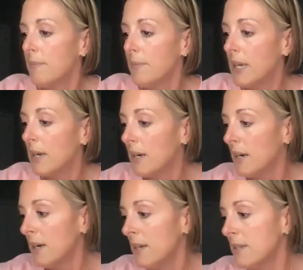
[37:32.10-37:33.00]

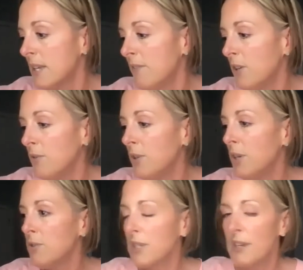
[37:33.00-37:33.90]
Because if
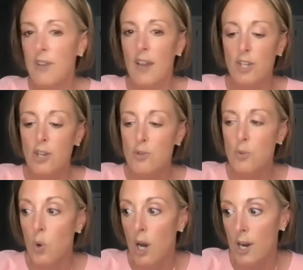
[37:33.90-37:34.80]
you have to use
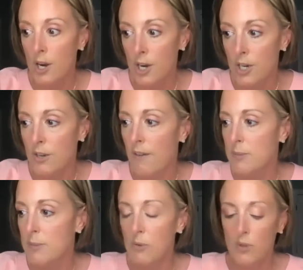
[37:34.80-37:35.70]
water, you have
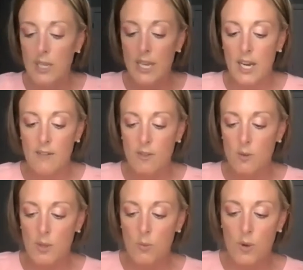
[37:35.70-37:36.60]
to be really careful
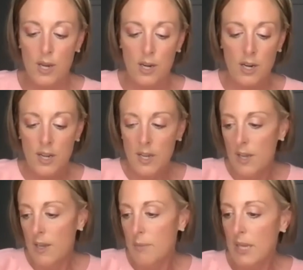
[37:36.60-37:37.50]
with water,
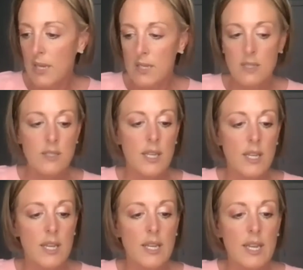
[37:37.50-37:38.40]
because it
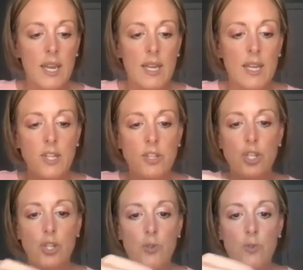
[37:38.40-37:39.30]
can get
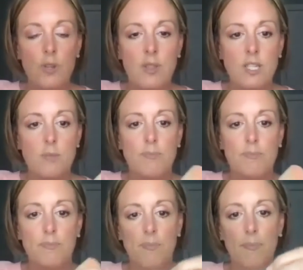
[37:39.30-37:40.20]
into this
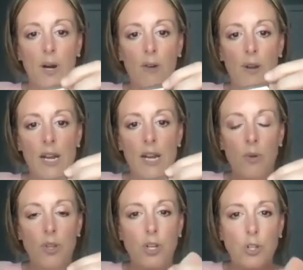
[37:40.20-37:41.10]
part right here
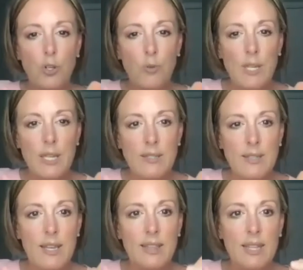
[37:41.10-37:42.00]
where the glue is,
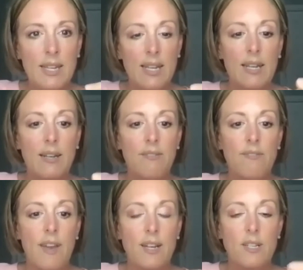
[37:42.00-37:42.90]
and then it can
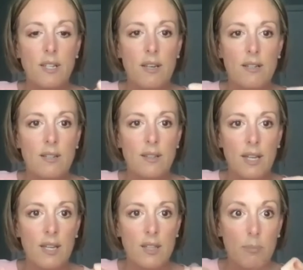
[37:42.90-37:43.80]
affect
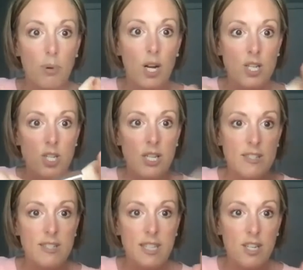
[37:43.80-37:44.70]
like the brush
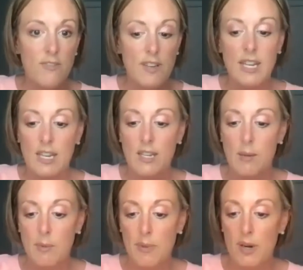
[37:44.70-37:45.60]
itself, and it can
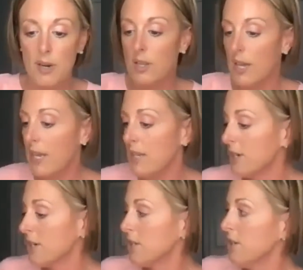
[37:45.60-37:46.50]
come apart a lot
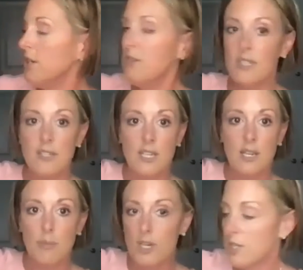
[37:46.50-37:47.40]
easier. So using like a
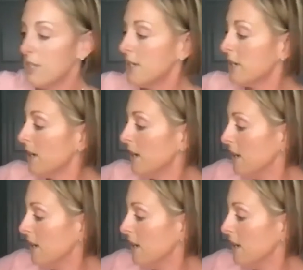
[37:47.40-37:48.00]
brush cleaner